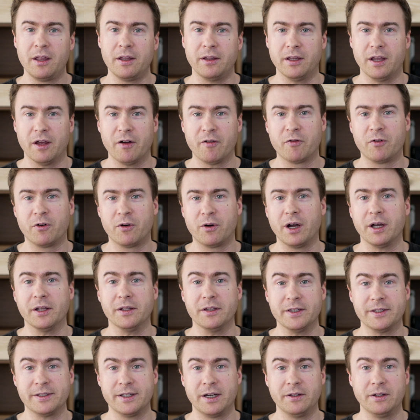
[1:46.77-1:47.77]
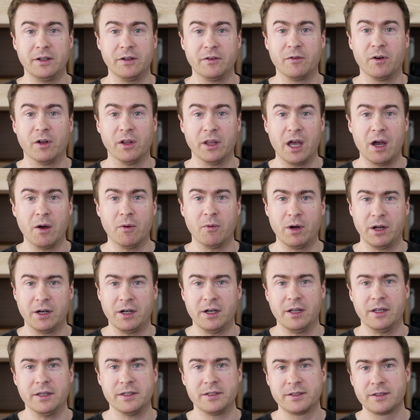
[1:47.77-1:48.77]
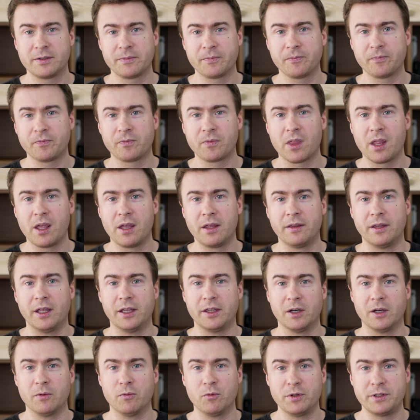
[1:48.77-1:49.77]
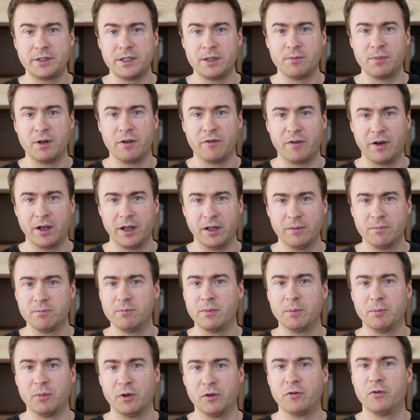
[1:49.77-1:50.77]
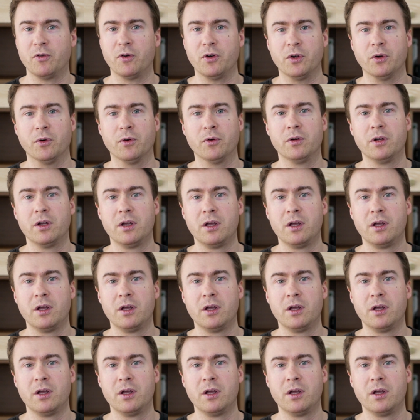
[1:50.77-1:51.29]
Therefore, I decided, for now at least, that I will simplify my portfolio